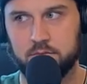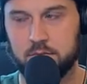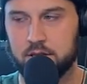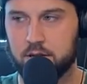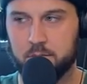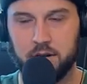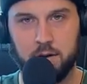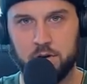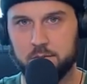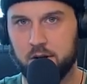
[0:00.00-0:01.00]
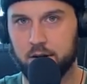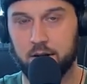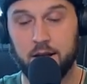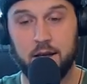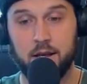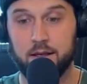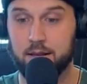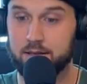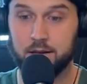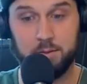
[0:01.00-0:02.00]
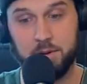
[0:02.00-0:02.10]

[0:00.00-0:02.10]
This little piggy went to market. This little